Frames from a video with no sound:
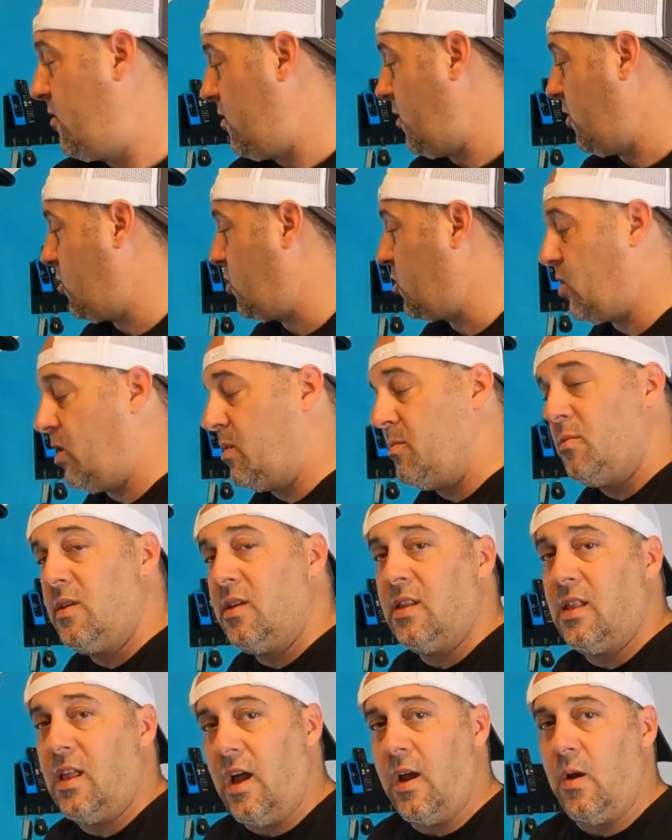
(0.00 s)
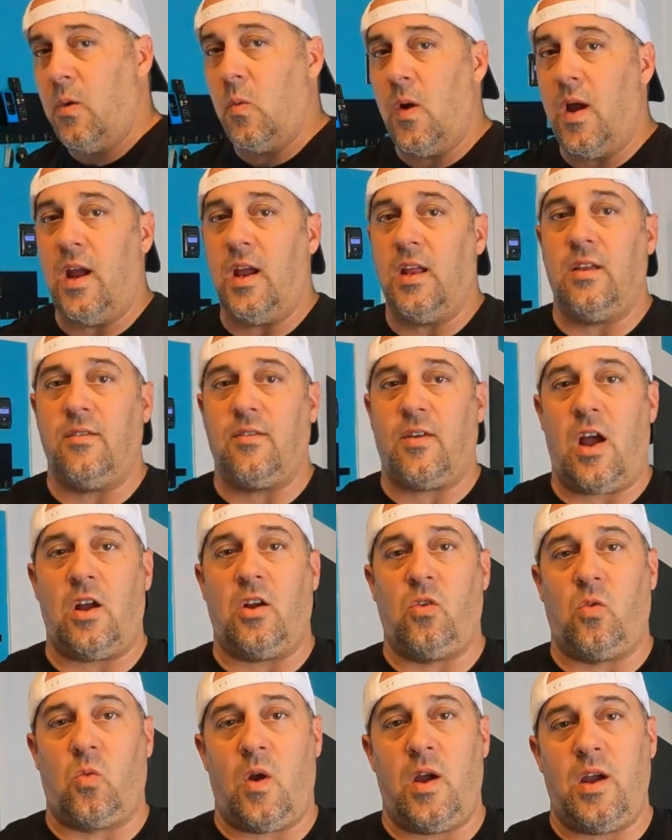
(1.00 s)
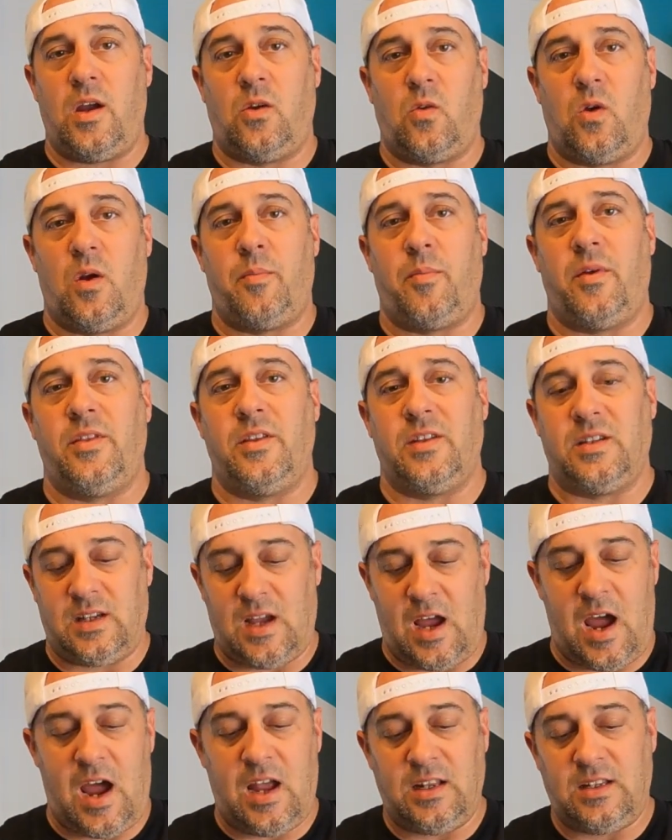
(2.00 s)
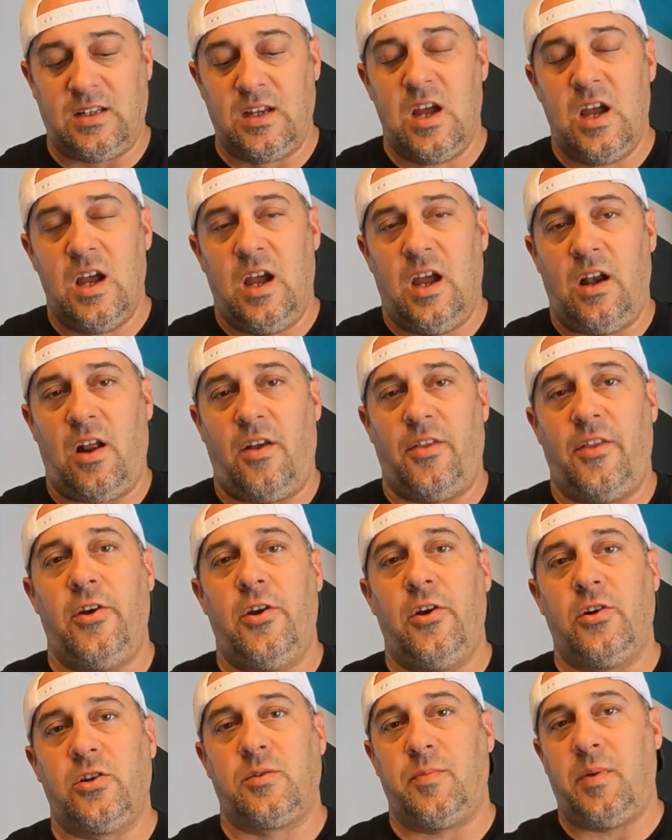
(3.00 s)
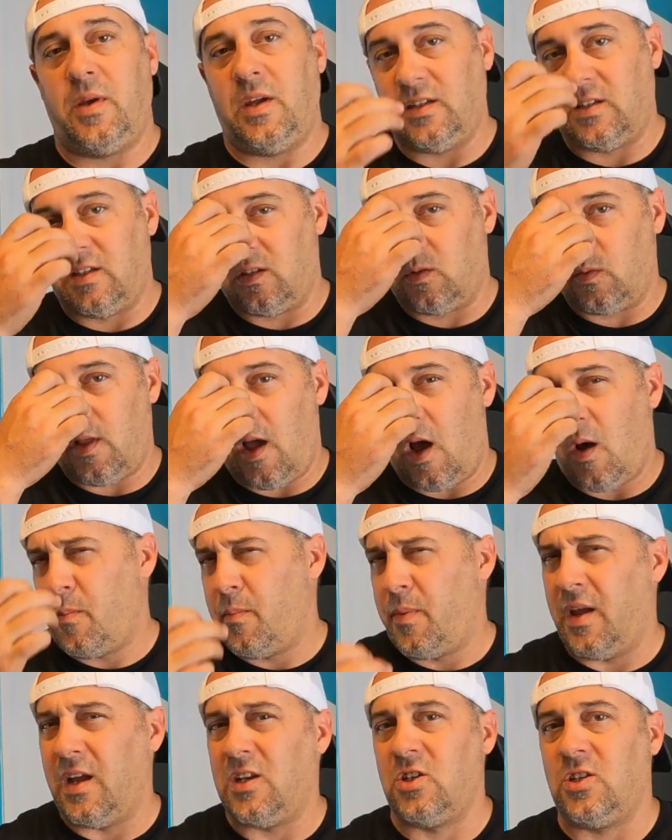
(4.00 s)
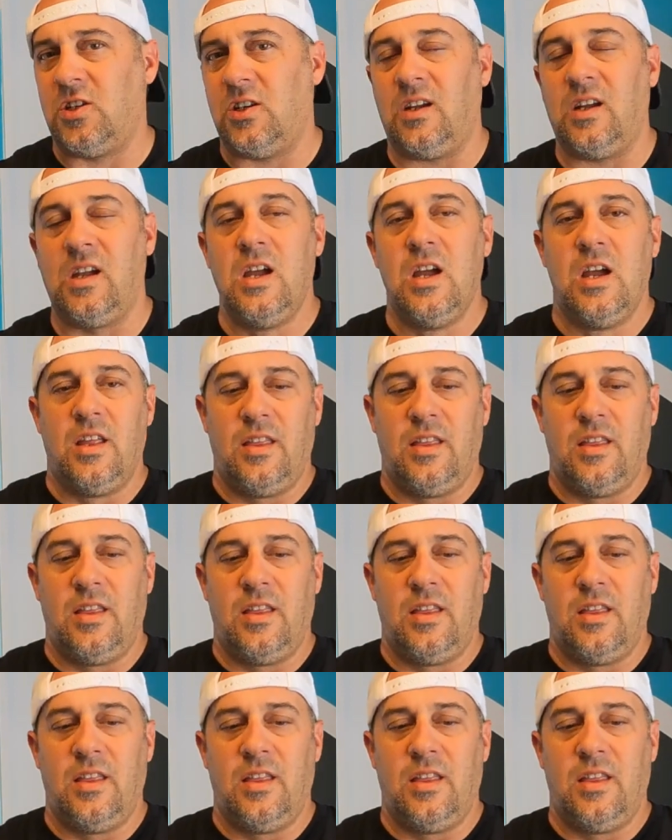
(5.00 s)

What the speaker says: They're extremely lightweight. They've got great grip on the sides and on the nose pieces without pinching.